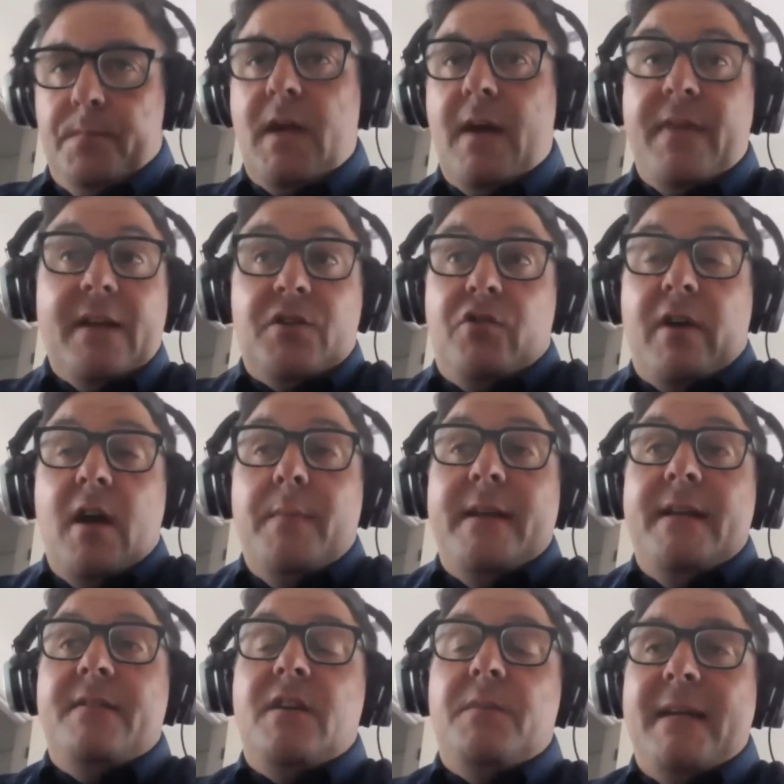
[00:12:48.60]
Yeah, that's great. I
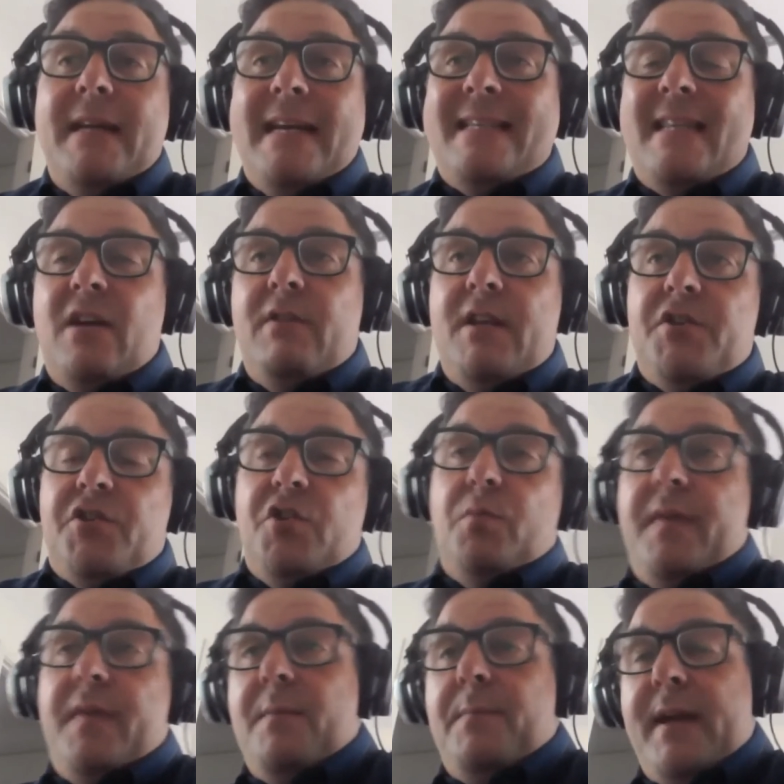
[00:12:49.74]
mean, is there an issue
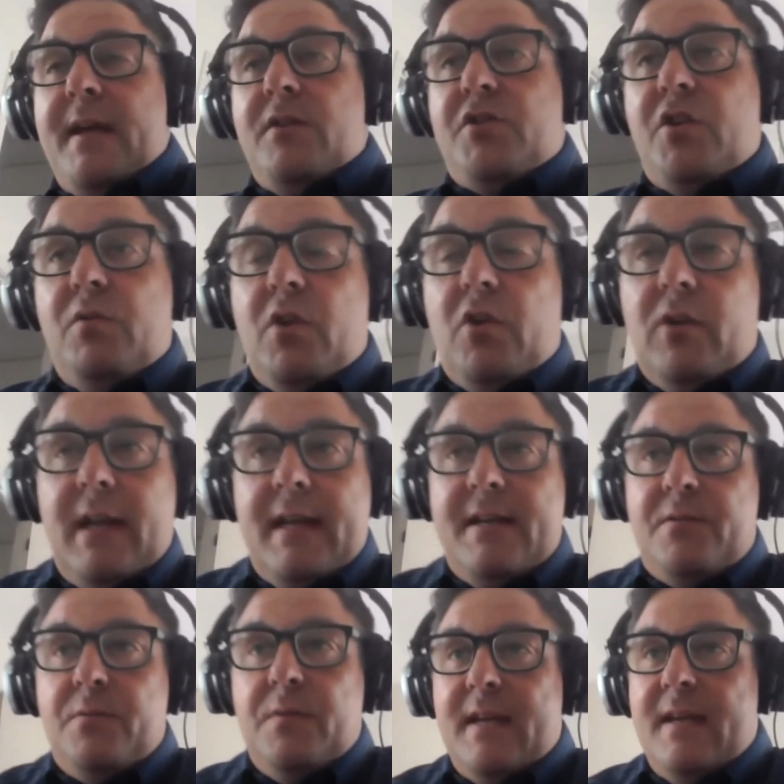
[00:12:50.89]
with there being too long a
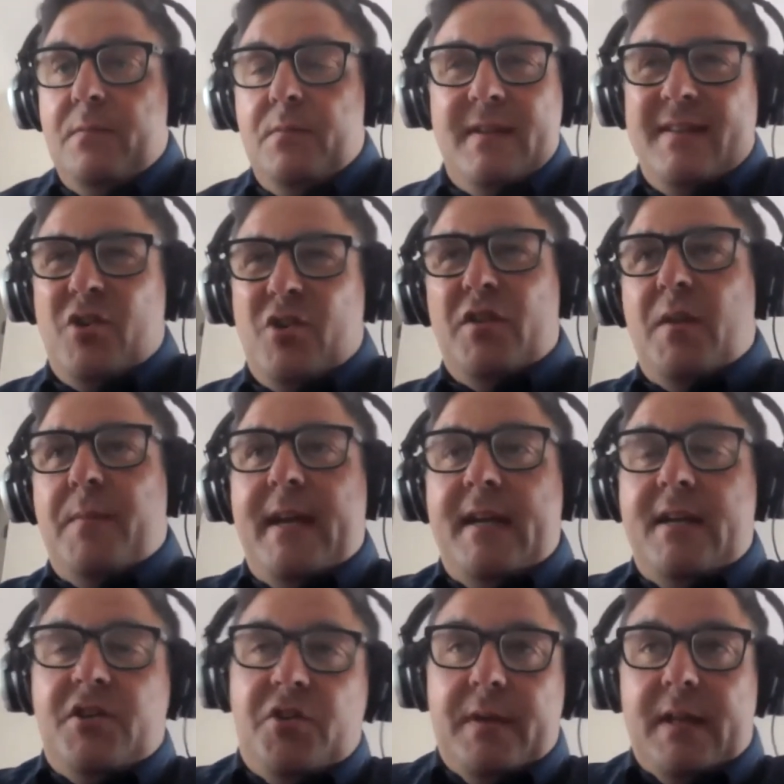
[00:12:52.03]
list? Could there be
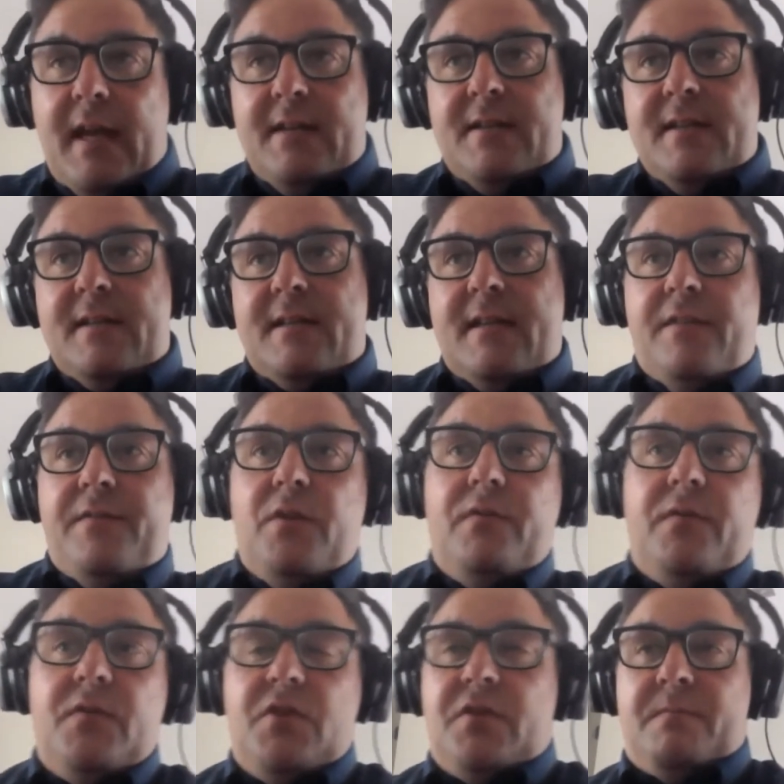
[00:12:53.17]
any issue with latency if you're
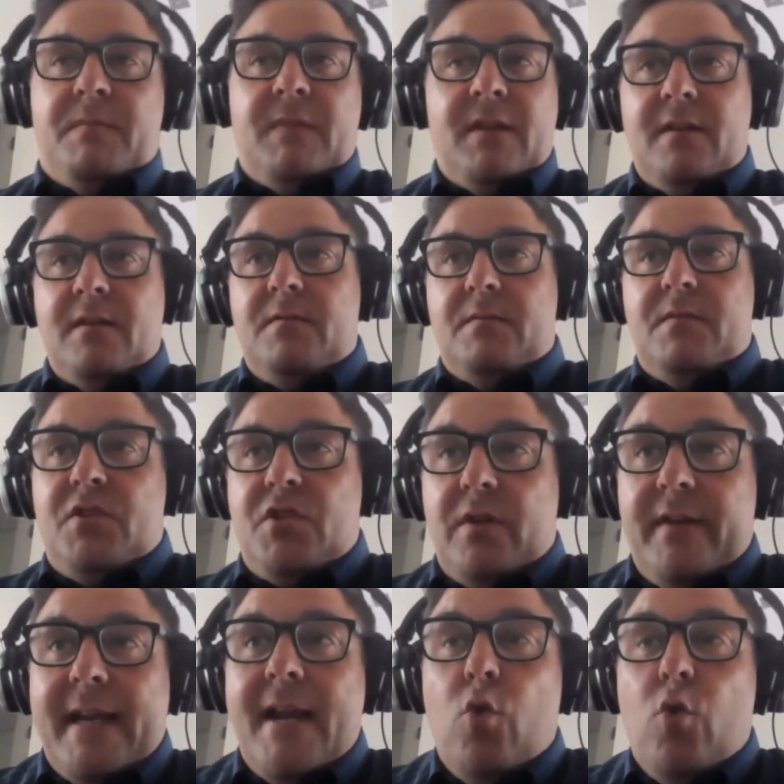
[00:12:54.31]
just
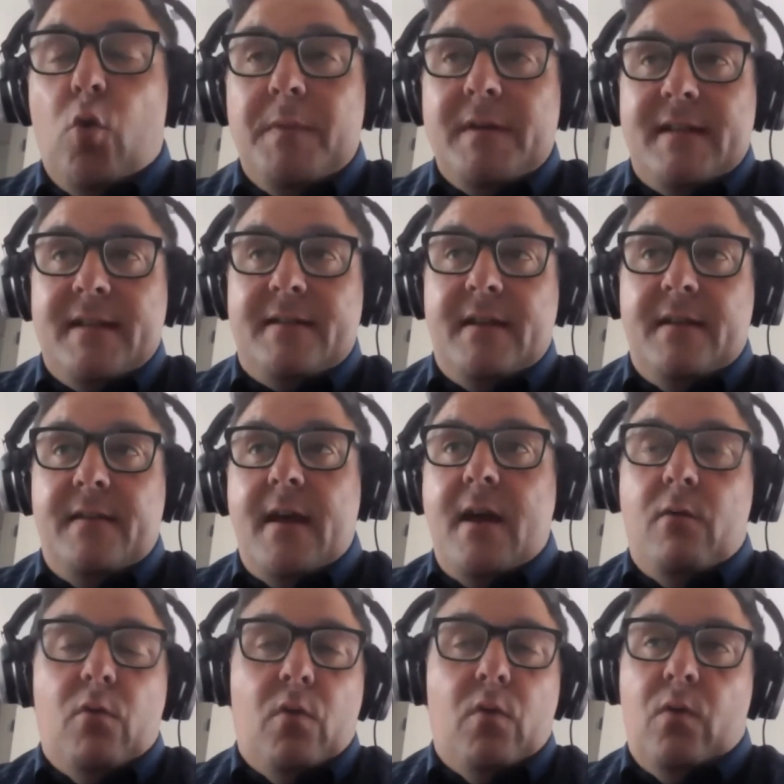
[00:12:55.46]
shoving an enormous list in
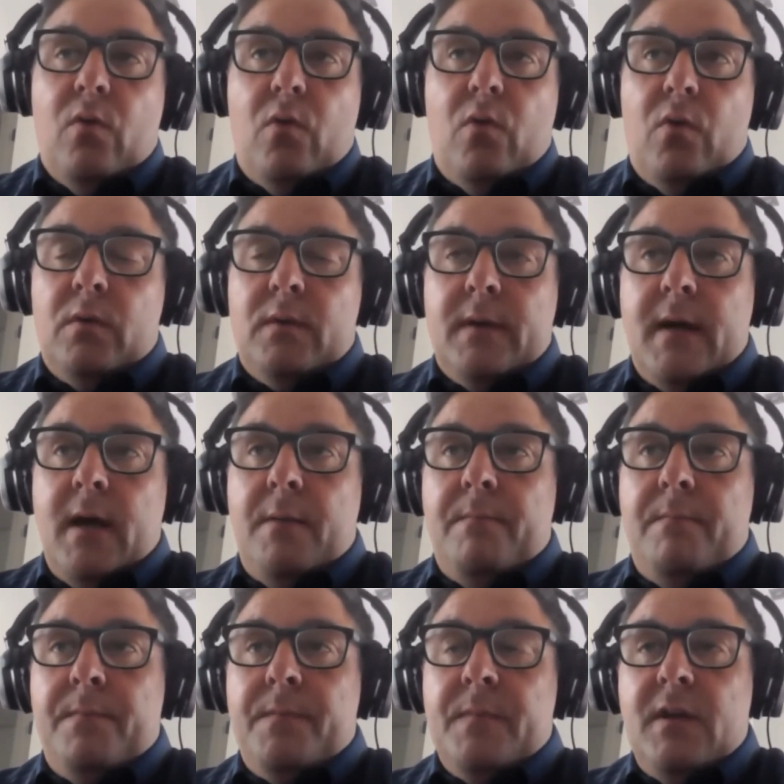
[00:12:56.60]
there, or
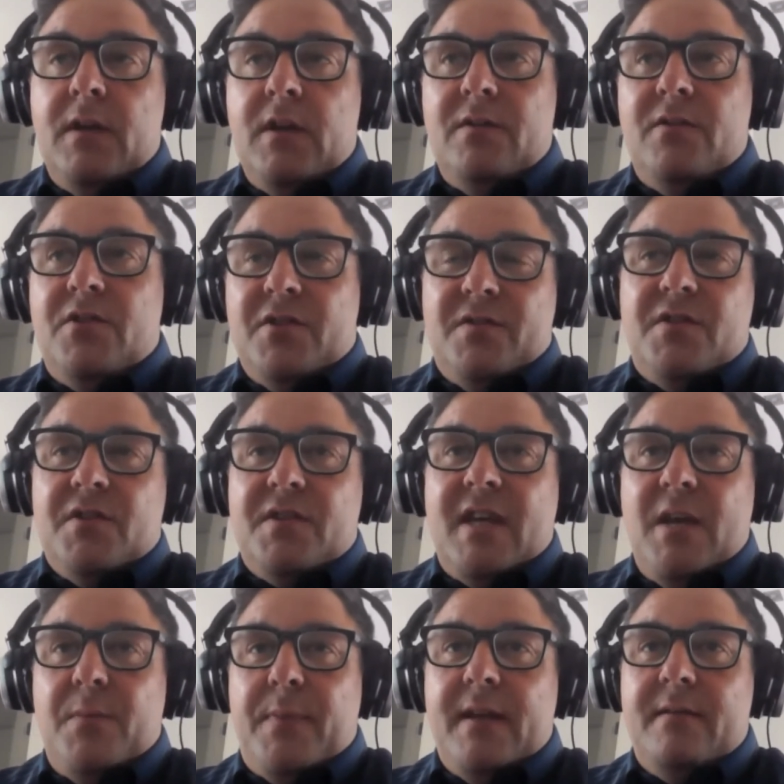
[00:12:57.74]
just
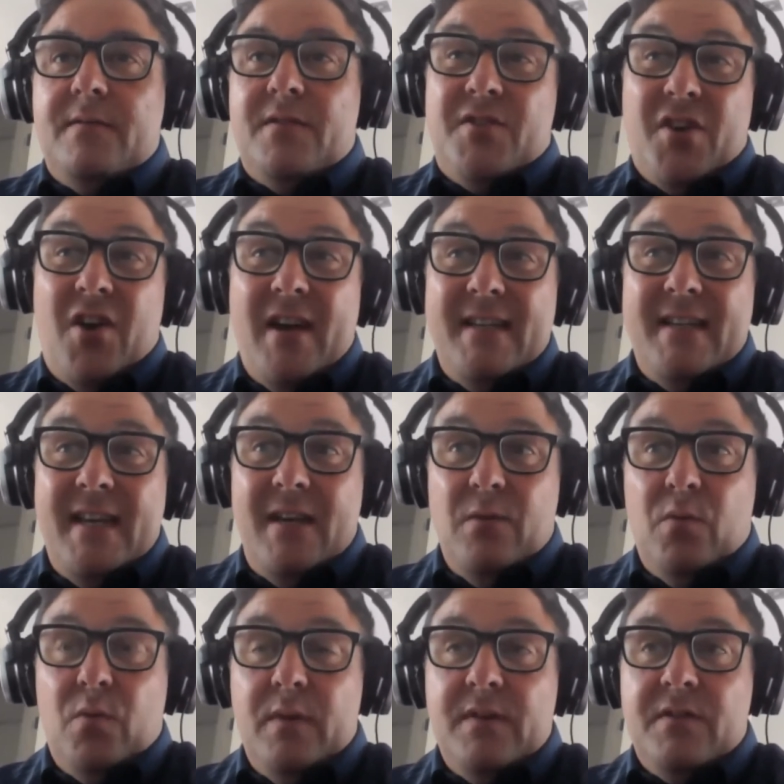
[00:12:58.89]
keep it tidy?
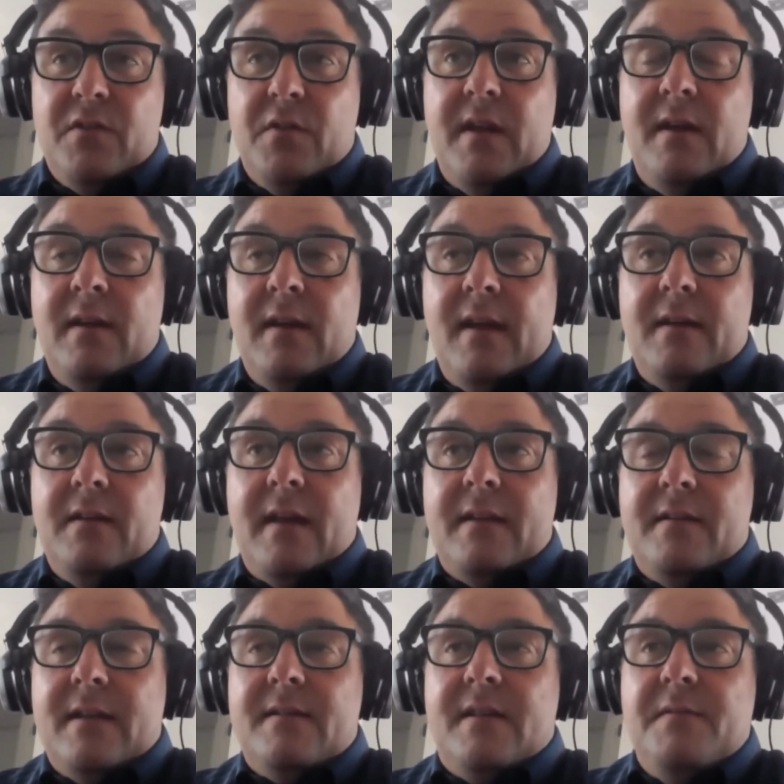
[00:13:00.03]
Or is there any,
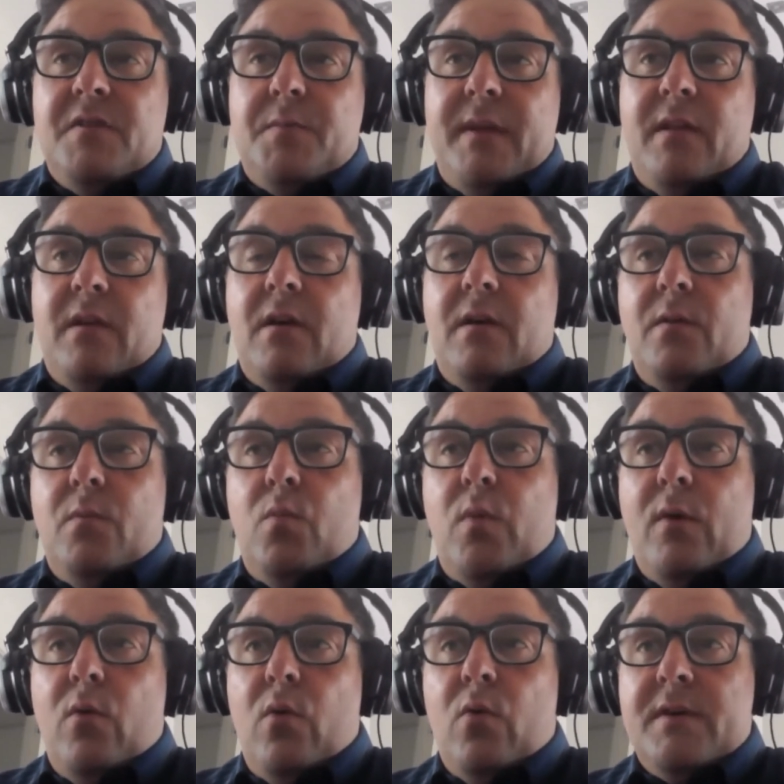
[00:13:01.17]
that seems to be
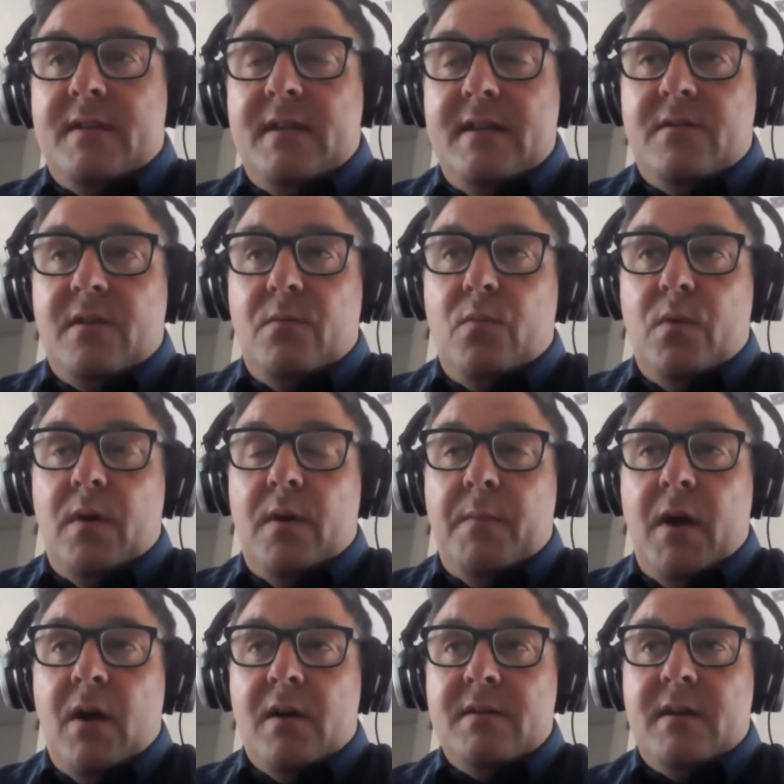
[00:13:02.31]
where Augustine's
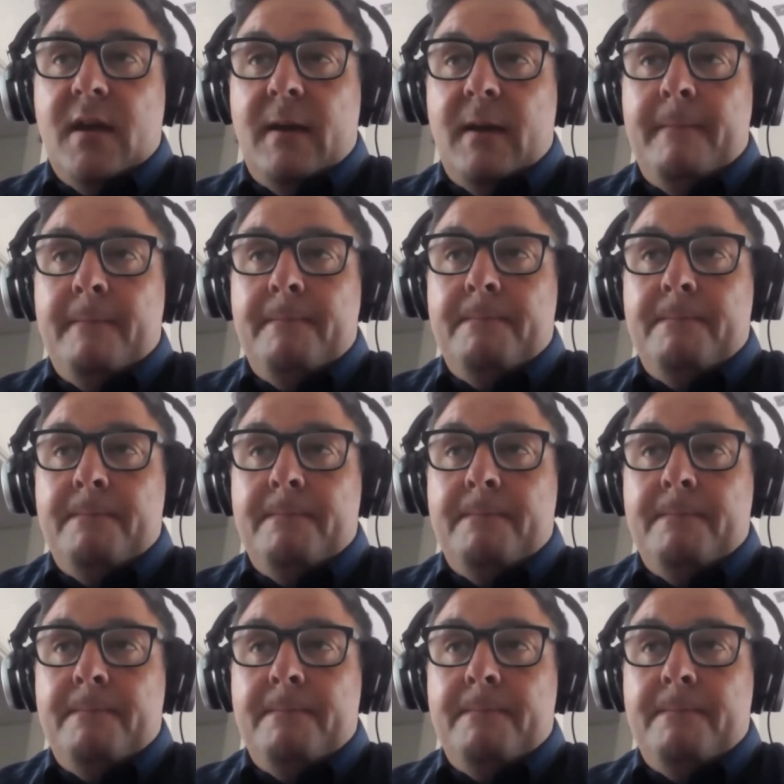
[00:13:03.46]
asking.